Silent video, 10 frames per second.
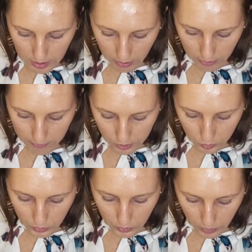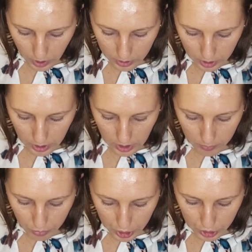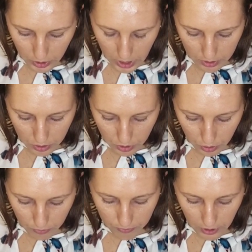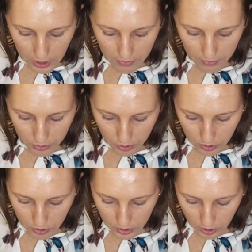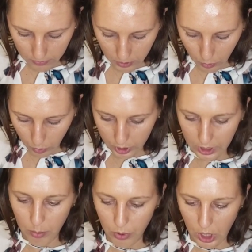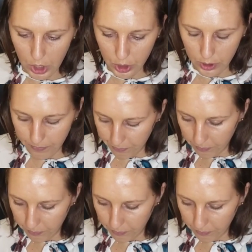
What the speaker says: they are filled with water and pressurized to 5/3 of their working pressure.